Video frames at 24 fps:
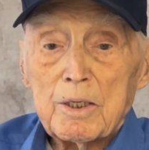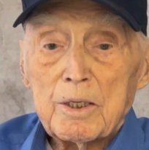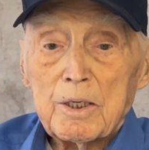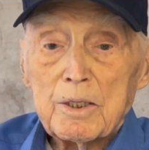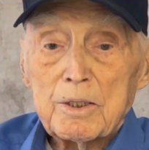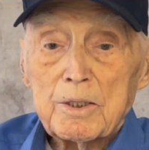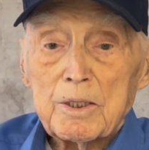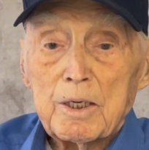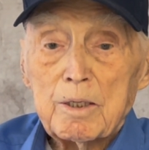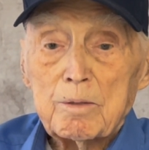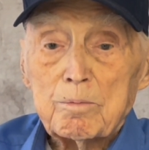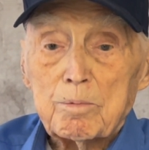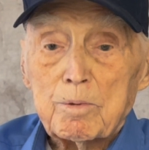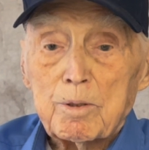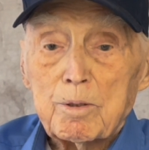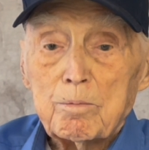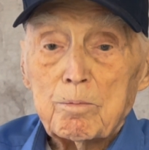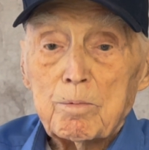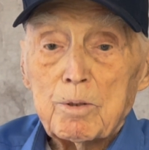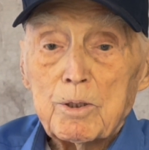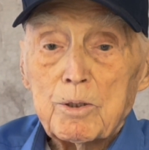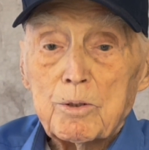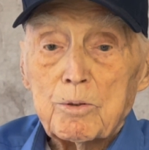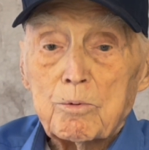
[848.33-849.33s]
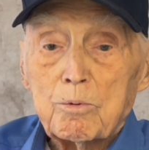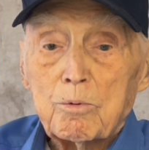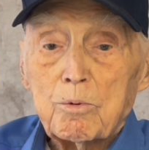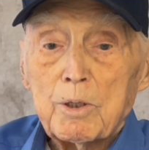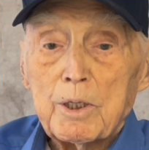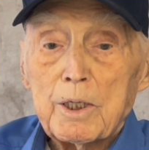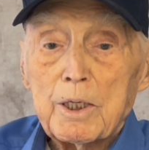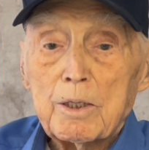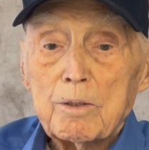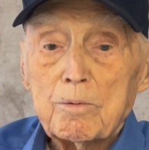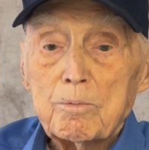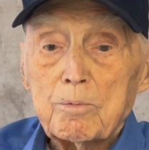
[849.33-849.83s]
September the
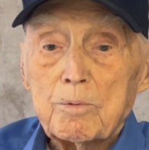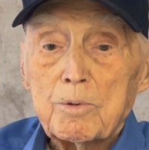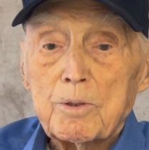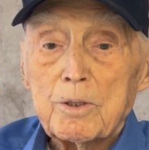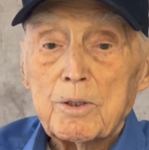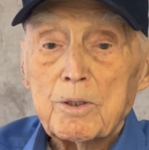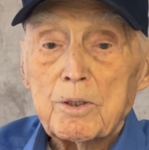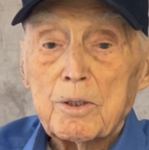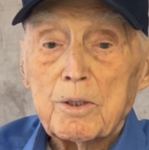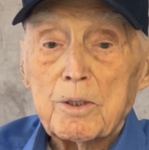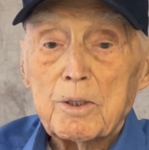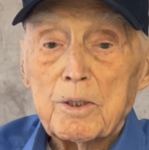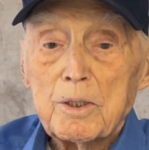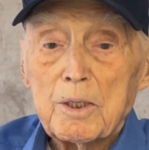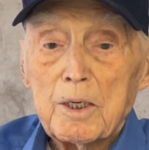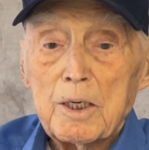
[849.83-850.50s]
12th to